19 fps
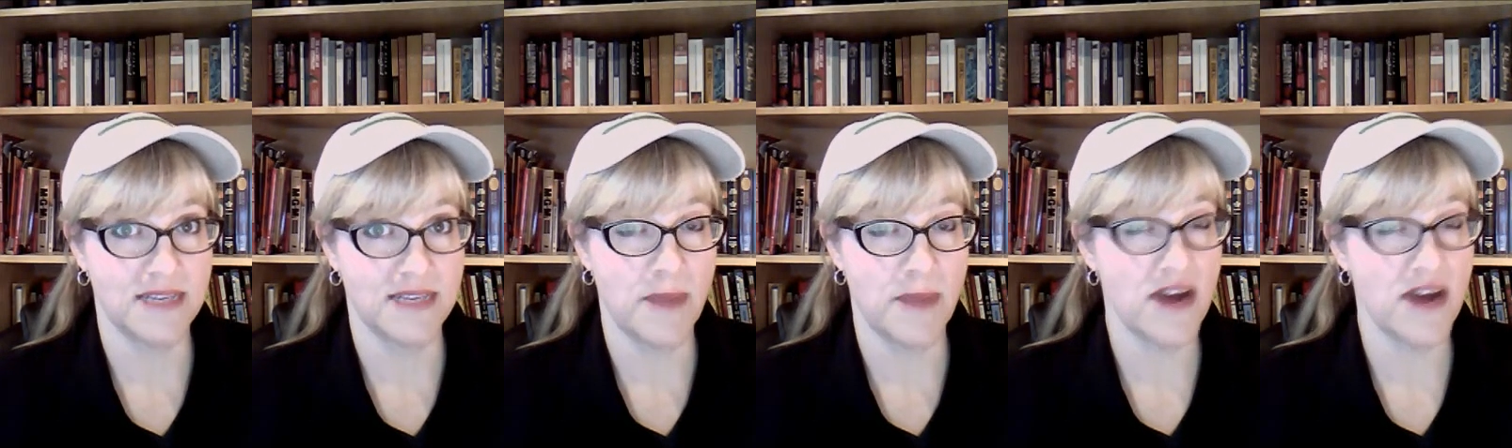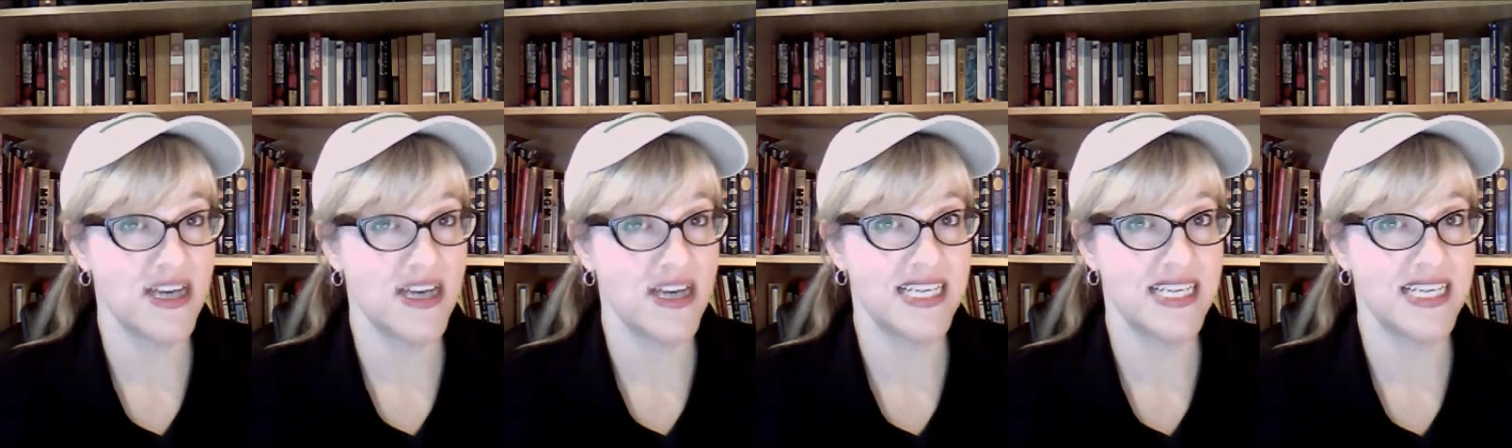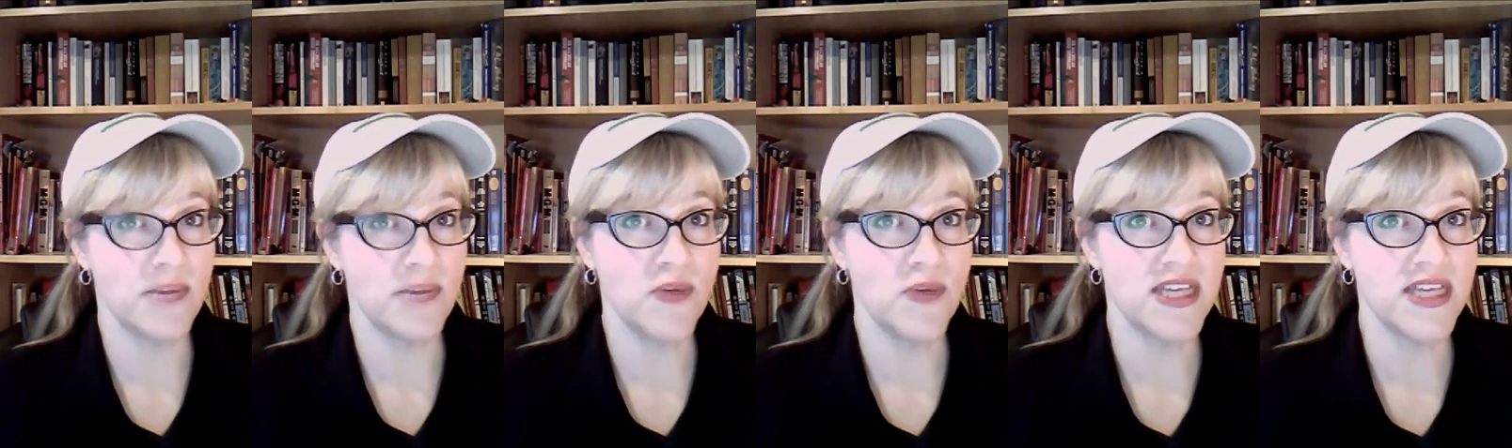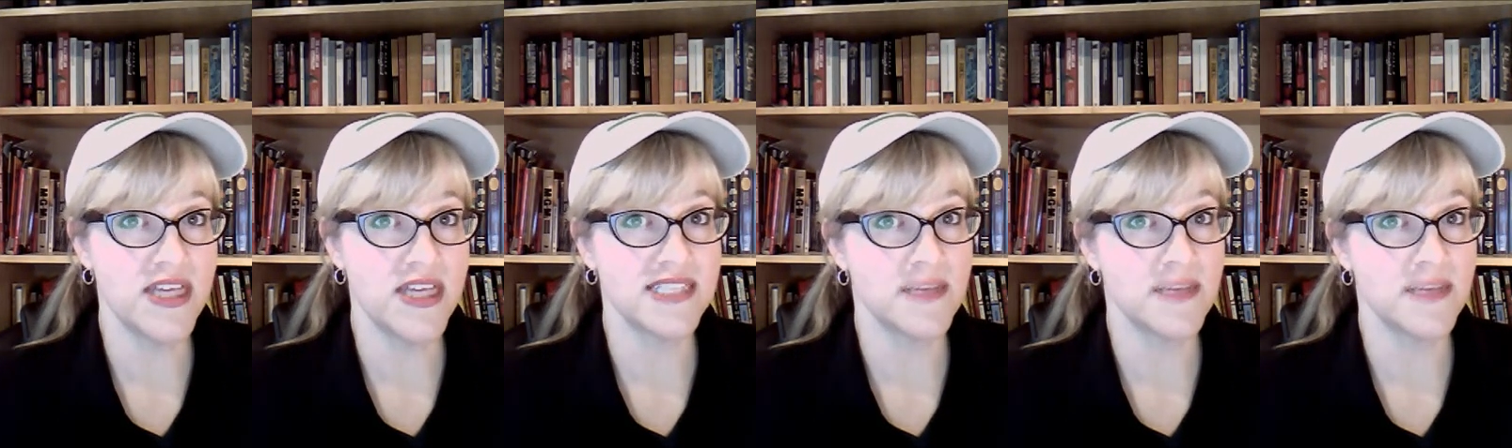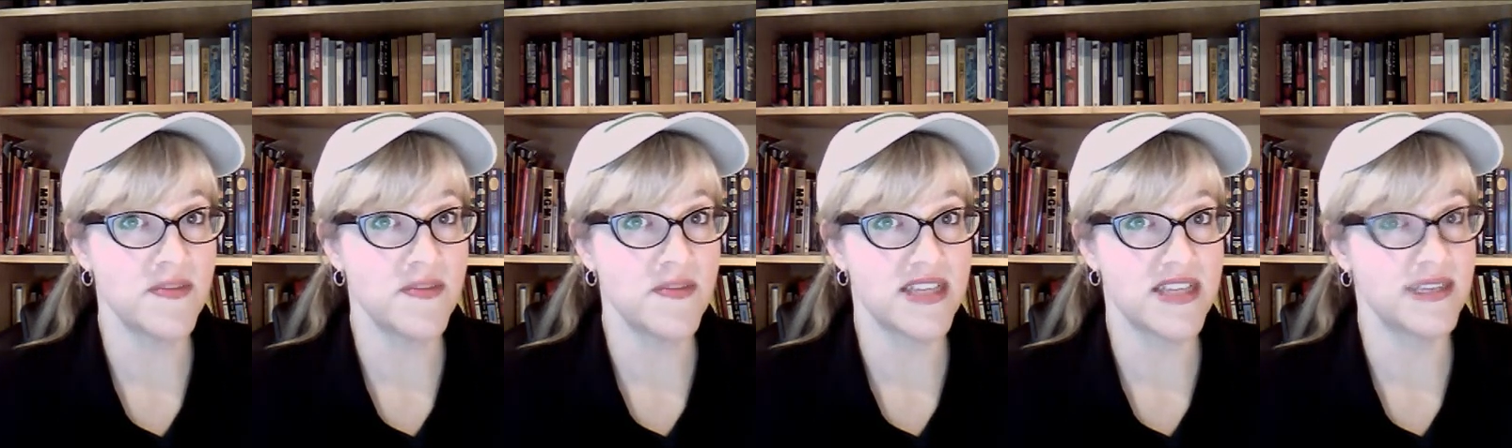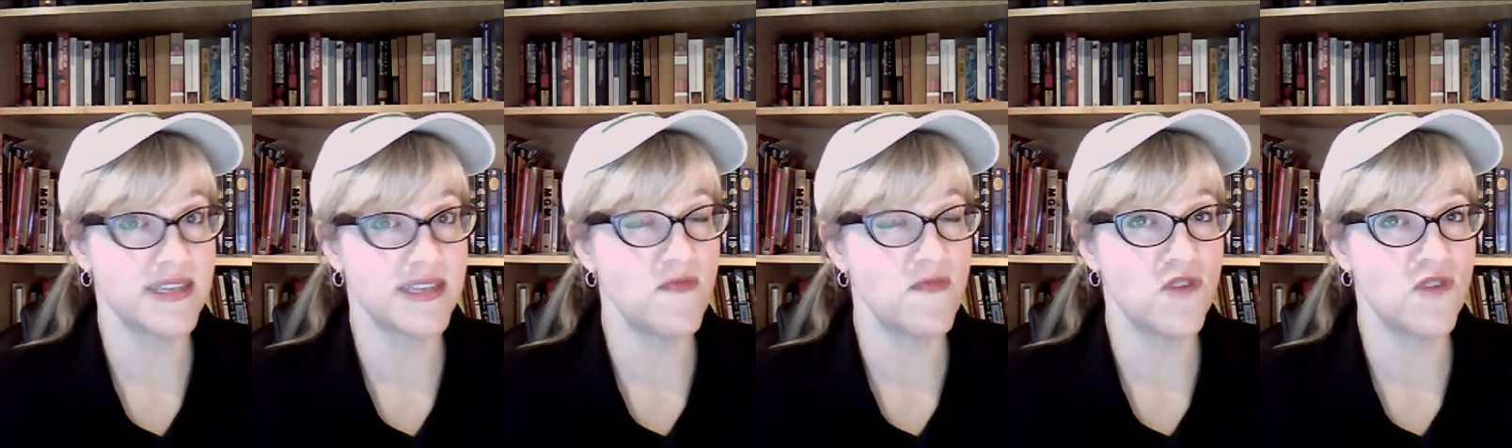Buried deep within some of the
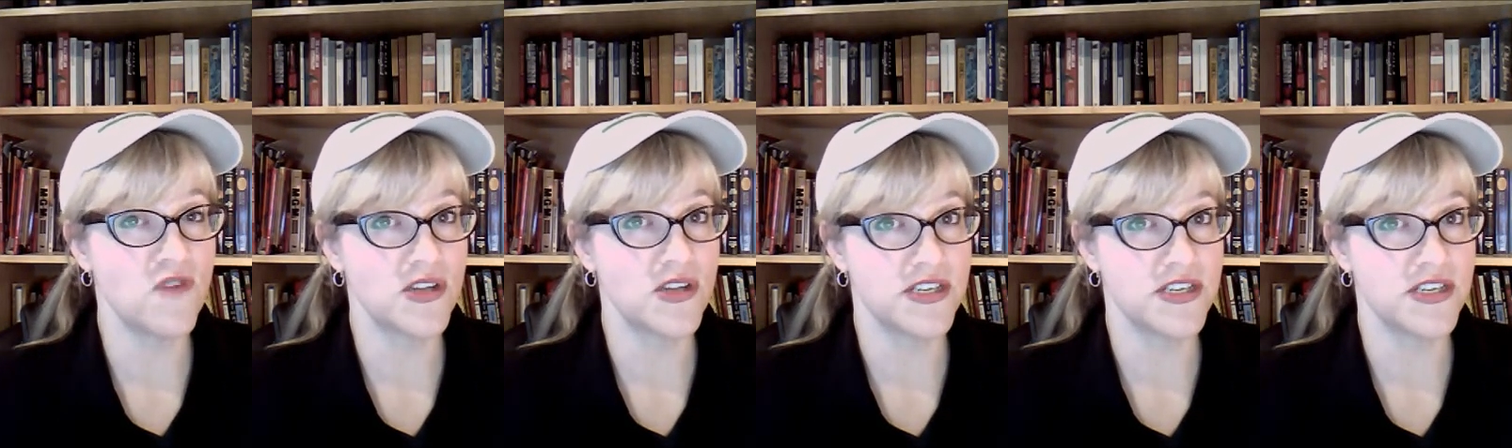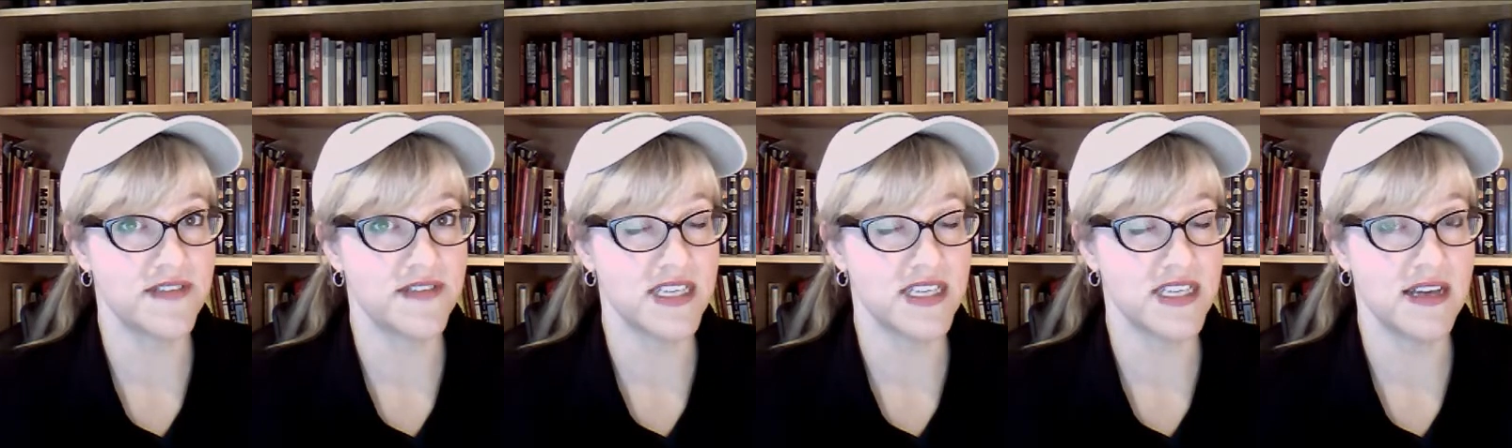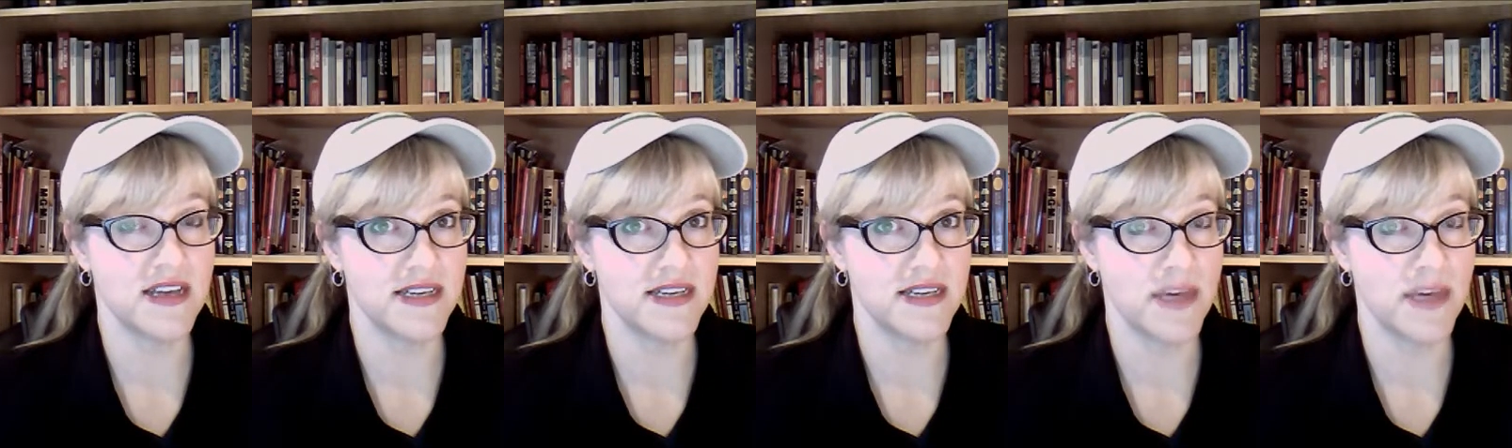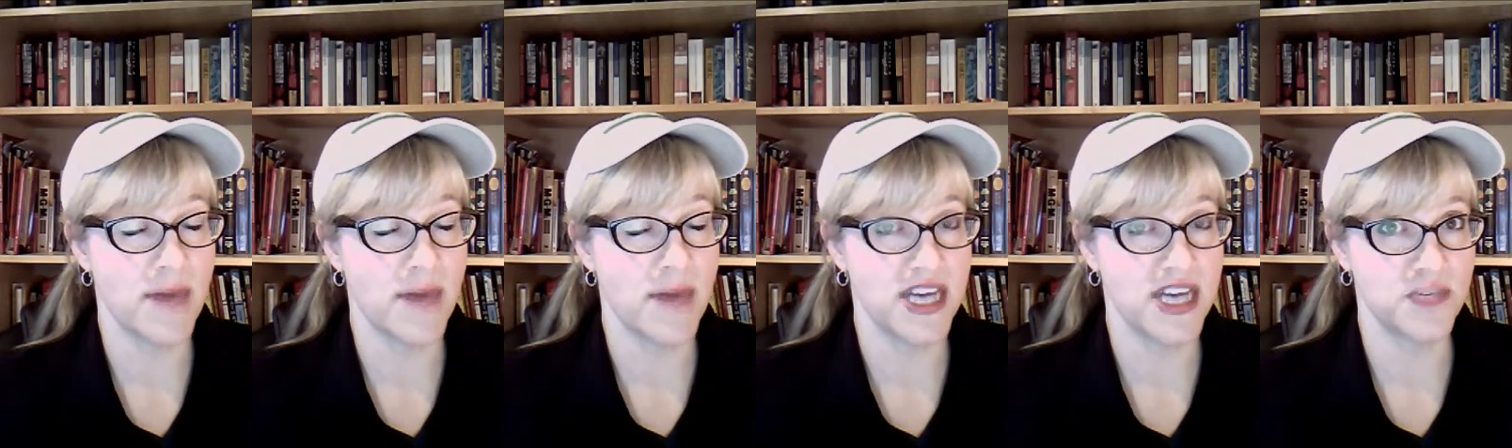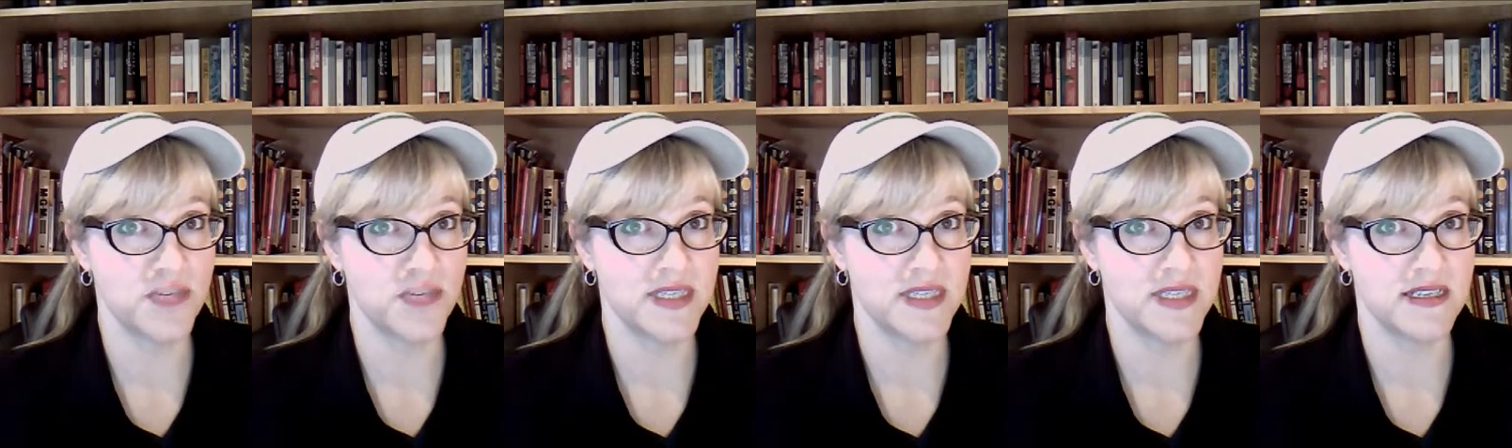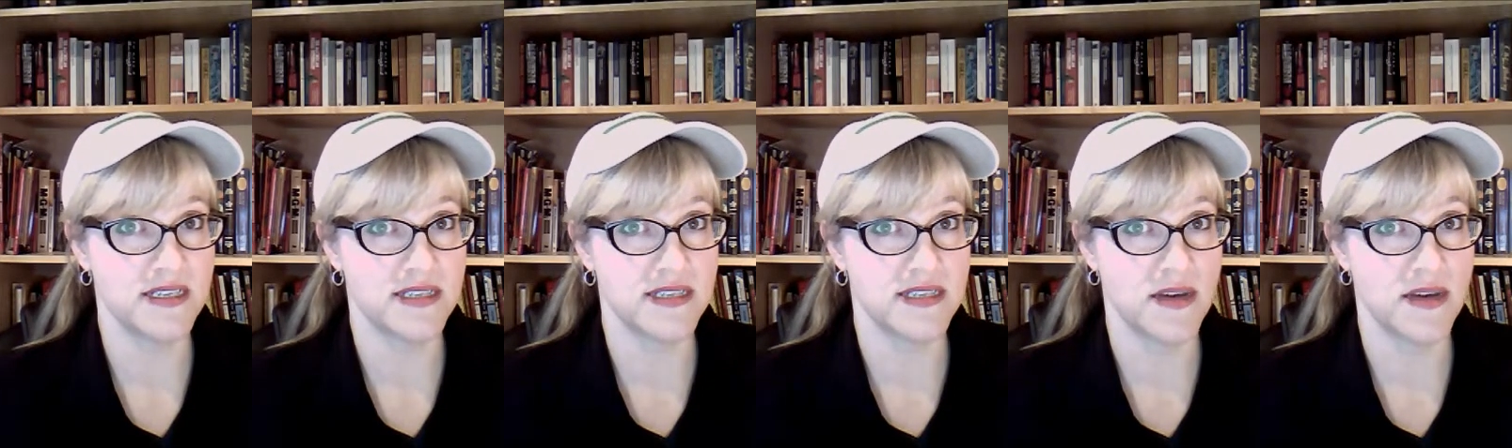subfolders of this content management
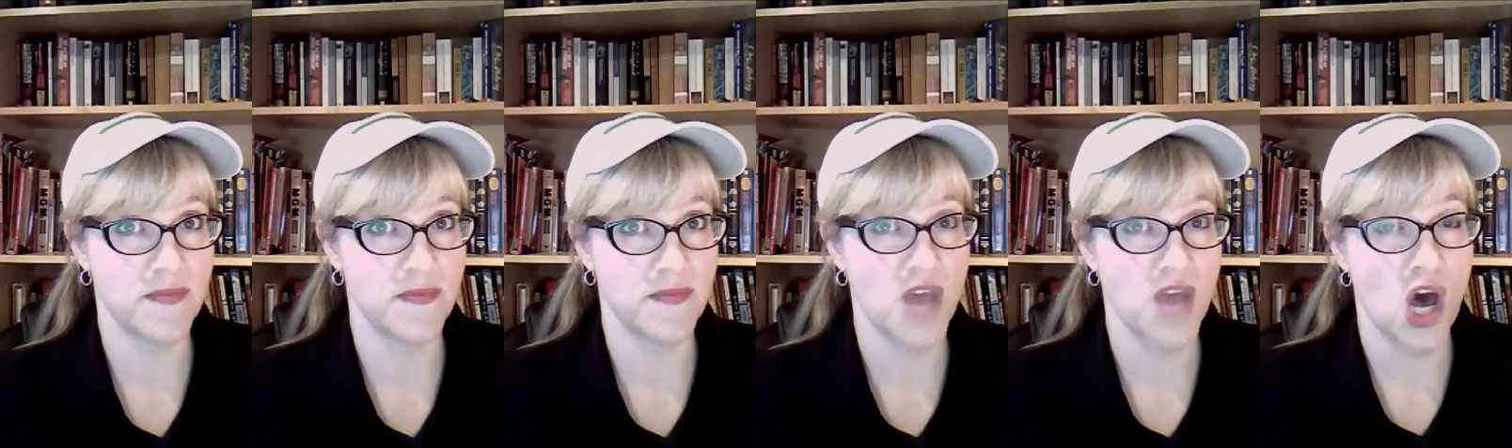system